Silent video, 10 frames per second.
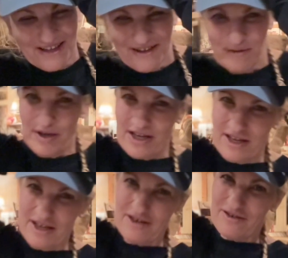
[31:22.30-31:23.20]
my
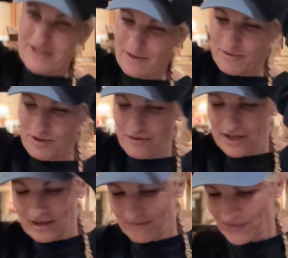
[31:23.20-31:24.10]
head hurts, I'm throwing
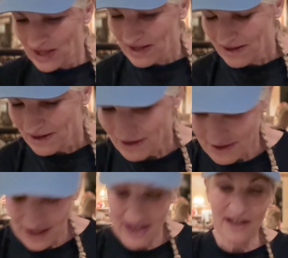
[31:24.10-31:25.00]
up.
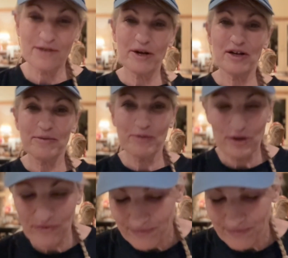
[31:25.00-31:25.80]
Then I could barely move.